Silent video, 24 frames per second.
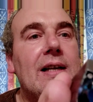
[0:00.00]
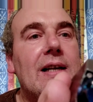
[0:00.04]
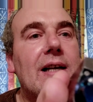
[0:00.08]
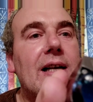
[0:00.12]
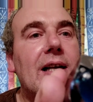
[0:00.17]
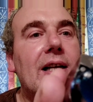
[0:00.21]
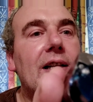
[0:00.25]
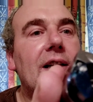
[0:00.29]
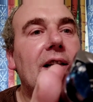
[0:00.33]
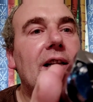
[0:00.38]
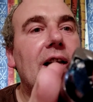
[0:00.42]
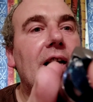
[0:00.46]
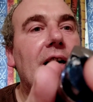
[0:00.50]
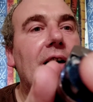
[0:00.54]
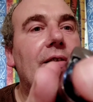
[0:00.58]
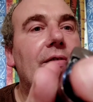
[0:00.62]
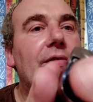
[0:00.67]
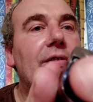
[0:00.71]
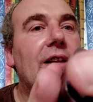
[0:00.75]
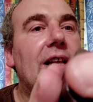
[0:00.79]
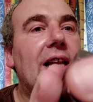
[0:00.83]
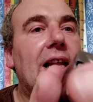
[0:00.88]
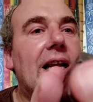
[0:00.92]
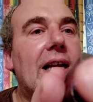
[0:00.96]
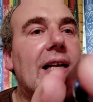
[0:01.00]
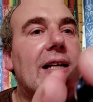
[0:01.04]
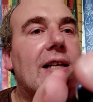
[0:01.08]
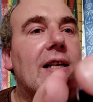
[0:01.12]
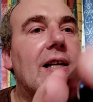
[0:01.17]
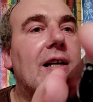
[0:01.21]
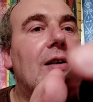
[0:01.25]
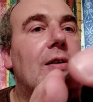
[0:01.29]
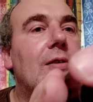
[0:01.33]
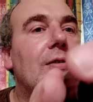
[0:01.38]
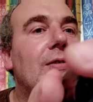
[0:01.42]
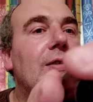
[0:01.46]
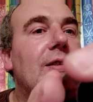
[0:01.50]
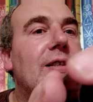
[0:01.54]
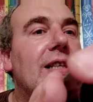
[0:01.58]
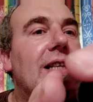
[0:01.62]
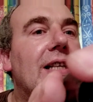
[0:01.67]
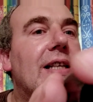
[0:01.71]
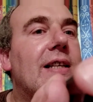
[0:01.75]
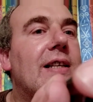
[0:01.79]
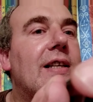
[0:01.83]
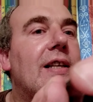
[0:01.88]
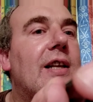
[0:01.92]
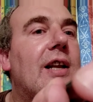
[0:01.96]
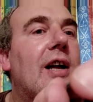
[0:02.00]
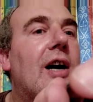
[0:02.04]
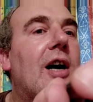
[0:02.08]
and the other leg goes in